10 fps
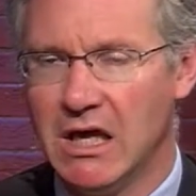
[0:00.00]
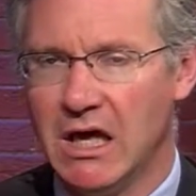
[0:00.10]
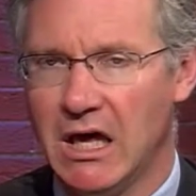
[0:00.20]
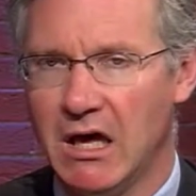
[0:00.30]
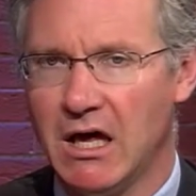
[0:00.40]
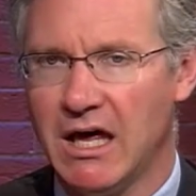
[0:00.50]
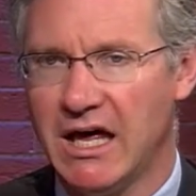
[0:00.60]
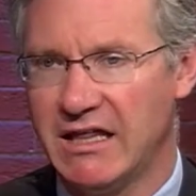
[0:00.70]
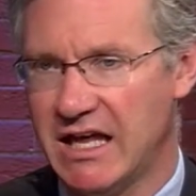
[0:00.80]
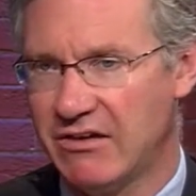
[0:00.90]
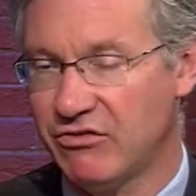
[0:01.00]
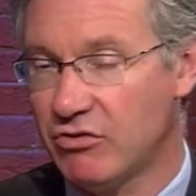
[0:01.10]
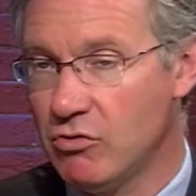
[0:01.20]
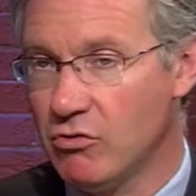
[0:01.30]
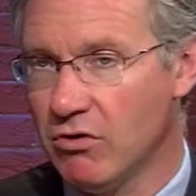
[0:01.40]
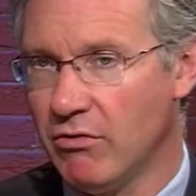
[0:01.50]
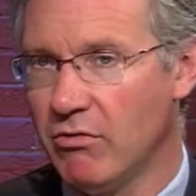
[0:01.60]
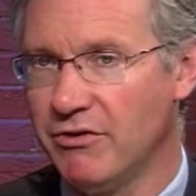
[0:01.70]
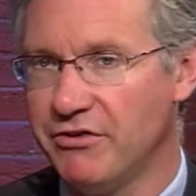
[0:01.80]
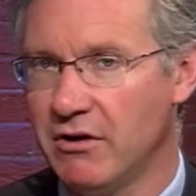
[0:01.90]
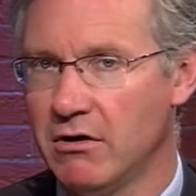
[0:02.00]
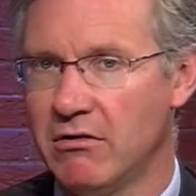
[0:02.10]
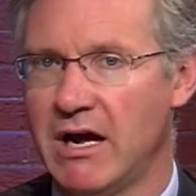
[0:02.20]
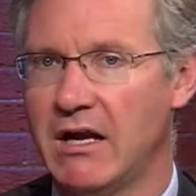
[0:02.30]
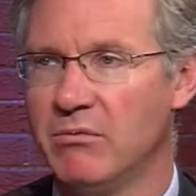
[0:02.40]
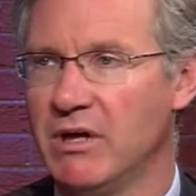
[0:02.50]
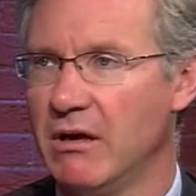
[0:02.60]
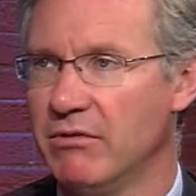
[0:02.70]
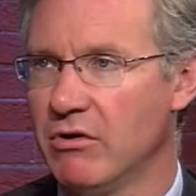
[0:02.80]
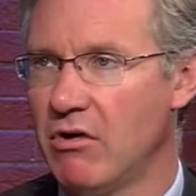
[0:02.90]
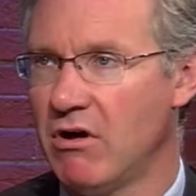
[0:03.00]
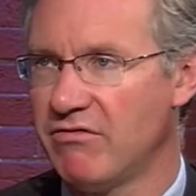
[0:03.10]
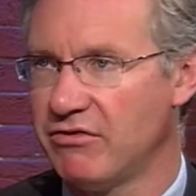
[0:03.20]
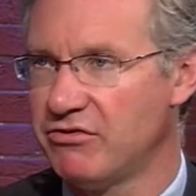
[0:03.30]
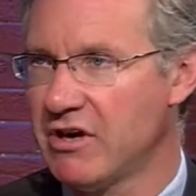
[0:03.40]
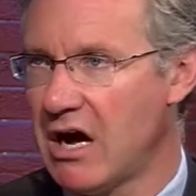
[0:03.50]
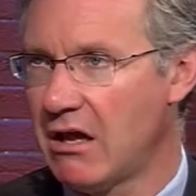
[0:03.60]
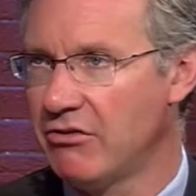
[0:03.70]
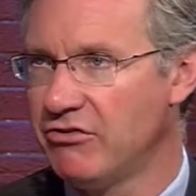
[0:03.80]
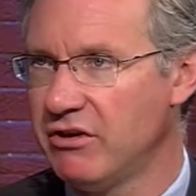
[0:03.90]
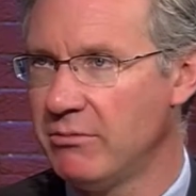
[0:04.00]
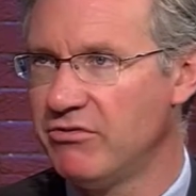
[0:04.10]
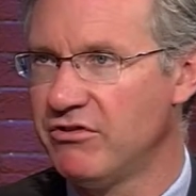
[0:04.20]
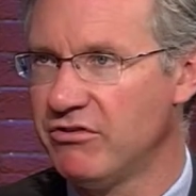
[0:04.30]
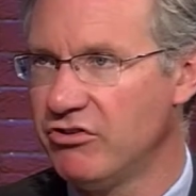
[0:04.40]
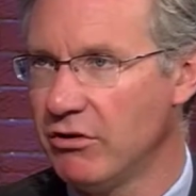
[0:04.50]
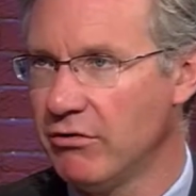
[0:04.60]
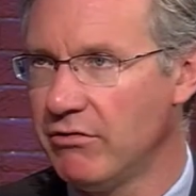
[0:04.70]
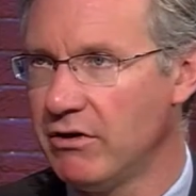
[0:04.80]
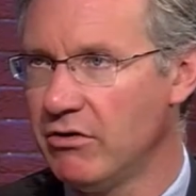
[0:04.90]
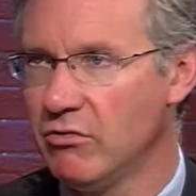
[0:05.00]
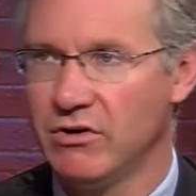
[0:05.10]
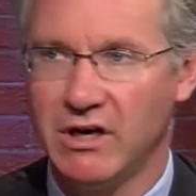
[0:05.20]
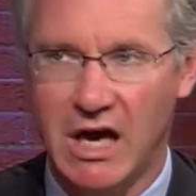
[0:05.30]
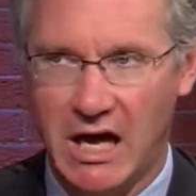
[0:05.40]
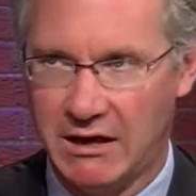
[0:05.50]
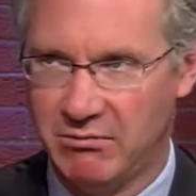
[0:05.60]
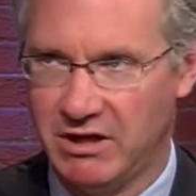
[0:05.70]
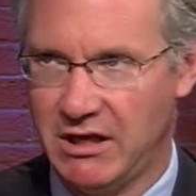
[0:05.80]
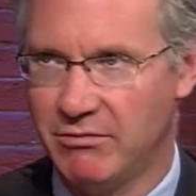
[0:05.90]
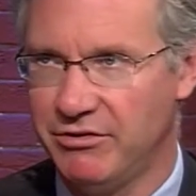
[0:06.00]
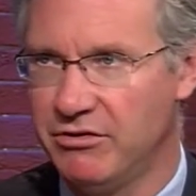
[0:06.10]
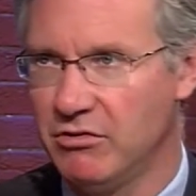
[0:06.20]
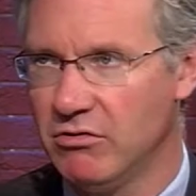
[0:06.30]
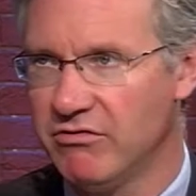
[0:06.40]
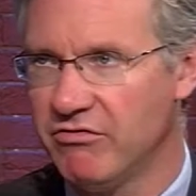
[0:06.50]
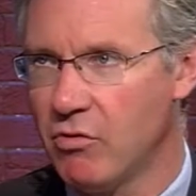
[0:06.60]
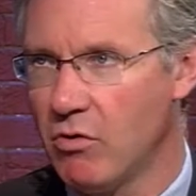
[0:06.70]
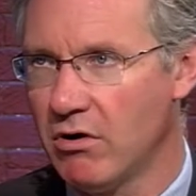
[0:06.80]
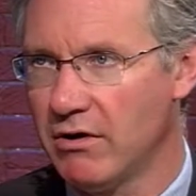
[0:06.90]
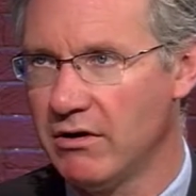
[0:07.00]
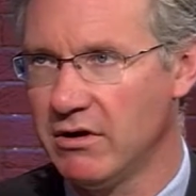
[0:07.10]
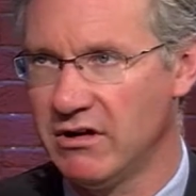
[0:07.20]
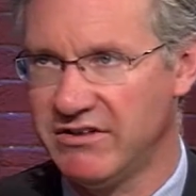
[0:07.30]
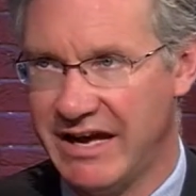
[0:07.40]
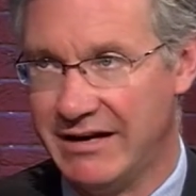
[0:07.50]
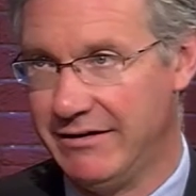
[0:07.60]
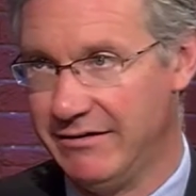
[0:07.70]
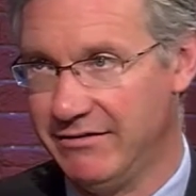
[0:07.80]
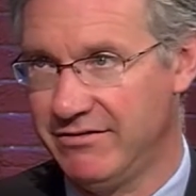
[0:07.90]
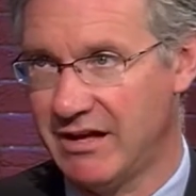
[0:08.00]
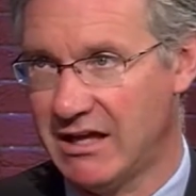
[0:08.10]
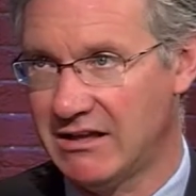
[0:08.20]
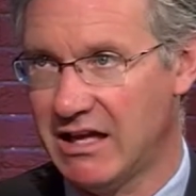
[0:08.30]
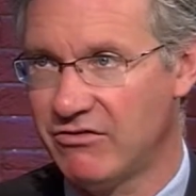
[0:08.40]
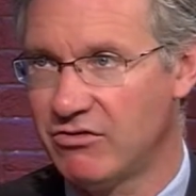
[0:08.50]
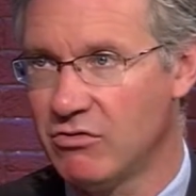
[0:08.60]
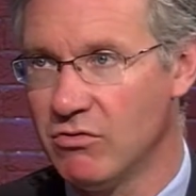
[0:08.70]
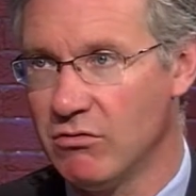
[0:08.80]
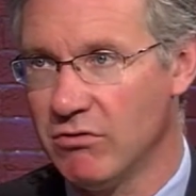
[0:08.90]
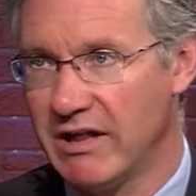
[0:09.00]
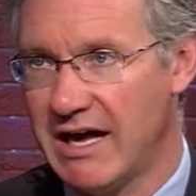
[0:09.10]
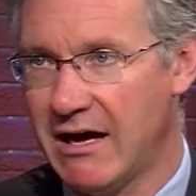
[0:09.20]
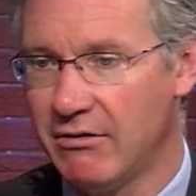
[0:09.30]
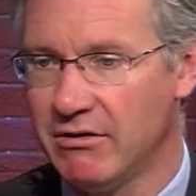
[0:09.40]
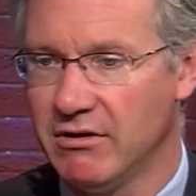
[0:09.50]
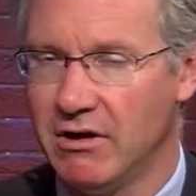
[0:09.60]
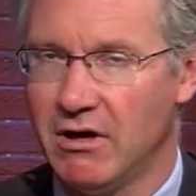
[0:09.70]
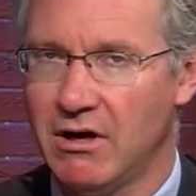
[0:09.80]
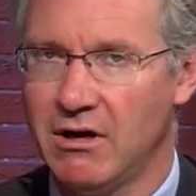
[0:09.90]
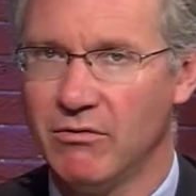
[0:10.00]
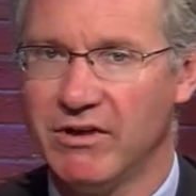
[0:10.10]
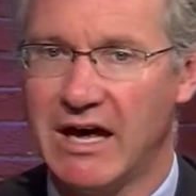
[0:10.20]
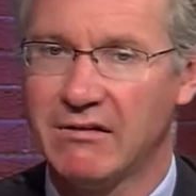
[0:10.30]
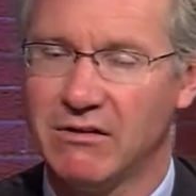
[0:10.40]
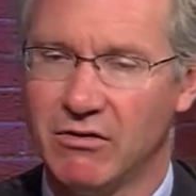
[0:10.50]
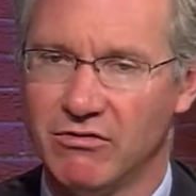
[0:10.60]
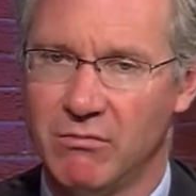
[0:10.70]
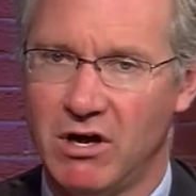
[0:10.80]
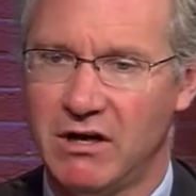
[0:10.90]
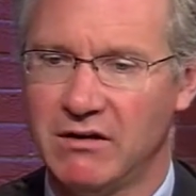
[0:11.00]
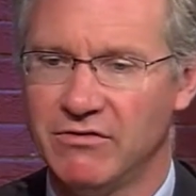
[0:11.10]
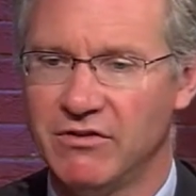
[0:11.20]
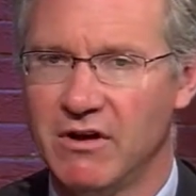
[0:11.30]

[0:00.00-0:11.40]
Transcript: and that school will turn around and be able to offer scholarships to children who would not be able to afford attendance at that school without those monies.